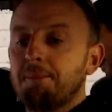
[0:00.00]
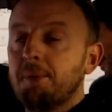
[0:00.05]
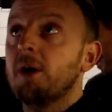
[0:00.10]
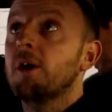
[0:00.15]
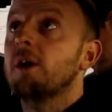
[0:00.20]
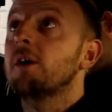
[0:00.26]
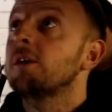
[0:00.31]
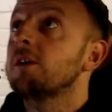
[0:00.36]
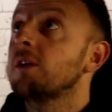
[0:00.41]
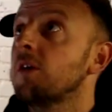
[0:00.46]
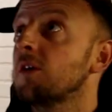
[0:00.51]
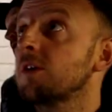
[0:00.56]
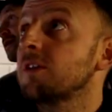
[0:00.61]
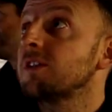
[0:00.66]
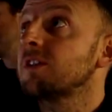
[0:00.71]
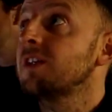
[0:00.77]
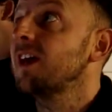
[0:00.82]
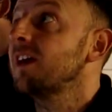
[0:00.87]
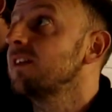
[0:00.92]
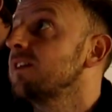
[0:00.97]
But, like I
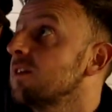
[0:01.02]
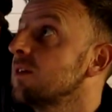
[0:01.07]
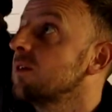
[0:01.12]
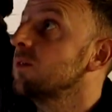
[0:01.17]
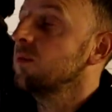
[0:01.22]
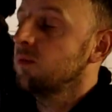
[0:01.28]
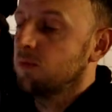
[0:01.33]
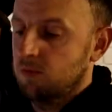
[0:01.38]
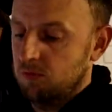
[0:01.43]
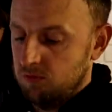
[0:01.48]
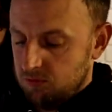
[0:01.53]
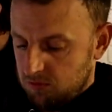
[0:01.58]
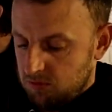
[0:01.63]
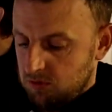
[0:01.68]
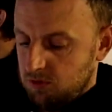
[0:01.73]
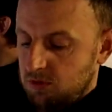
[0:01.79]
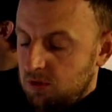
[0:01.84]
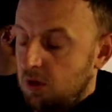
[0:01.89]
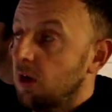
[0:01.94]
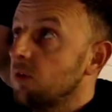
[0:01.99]
said,
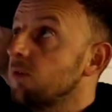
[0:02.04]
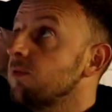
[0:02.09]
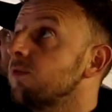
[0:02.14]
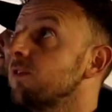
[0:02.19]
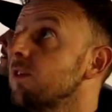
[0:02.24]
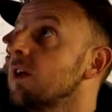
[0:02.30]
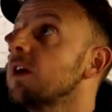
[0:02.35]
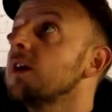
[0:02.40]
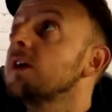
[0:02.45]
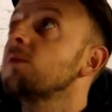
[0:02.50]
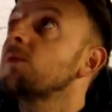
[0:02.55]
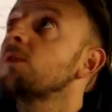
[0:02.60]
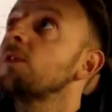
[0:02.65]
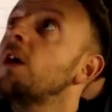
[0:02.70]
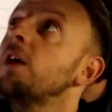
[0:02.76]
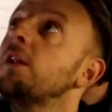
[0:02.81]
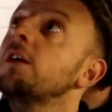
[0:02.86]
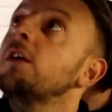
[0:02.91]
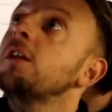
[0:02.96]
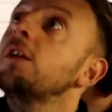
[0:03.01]
hopefully
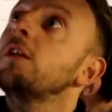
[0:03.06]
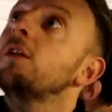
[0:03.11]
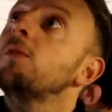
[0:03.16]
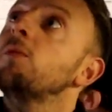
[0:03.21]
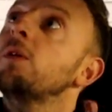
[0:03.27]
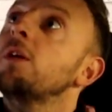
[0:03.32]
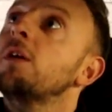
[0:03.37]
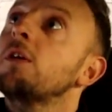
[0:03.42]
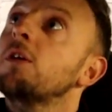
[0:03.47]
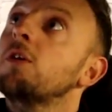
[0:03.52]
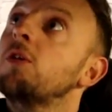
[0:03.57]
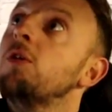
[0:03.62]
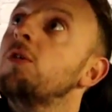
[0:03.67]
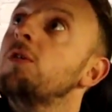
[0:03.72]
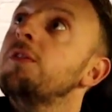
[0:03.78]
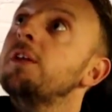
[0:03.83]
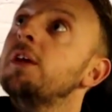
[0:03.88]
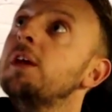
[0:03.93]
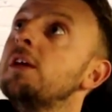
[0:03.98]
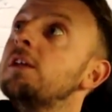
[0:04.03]
we're gonna
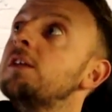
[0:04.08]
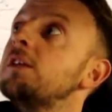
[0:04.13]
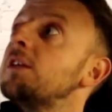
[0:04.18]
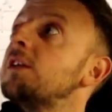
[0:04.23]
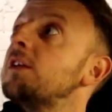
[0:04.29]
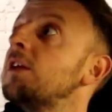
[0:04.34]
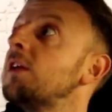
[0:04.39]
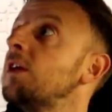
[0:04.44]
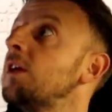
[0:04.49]
cut this